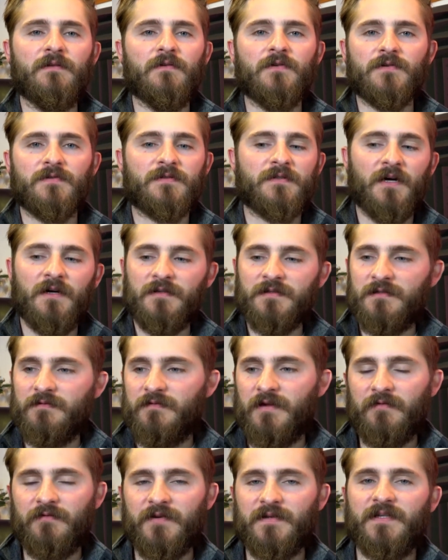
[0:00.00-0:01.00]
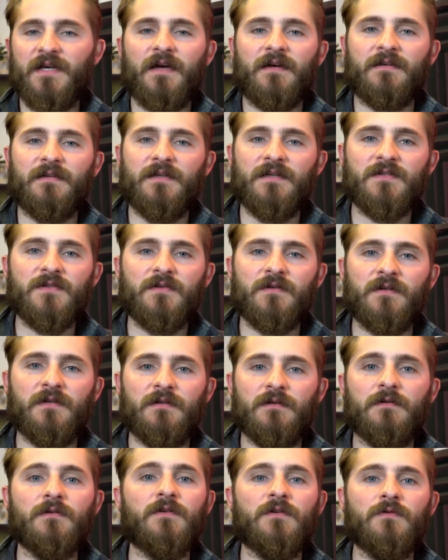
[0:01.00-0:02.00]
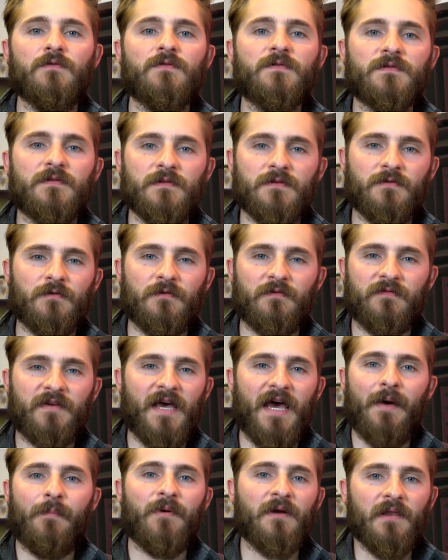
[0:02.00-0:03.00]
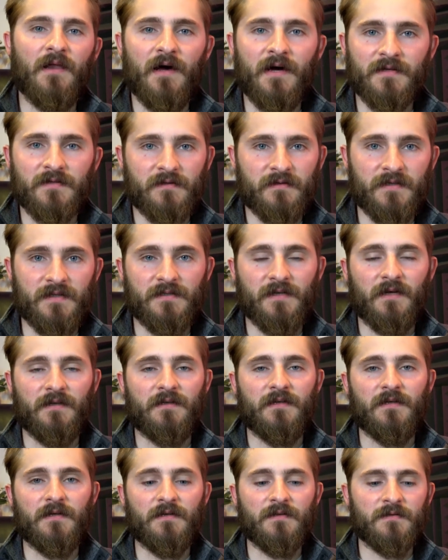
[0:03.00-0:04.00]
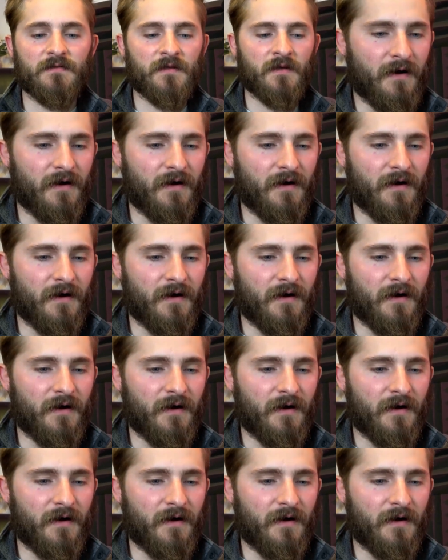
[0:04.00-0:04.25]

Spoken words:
There's tons of different techniques you can use to sort of capitalize on these ideas.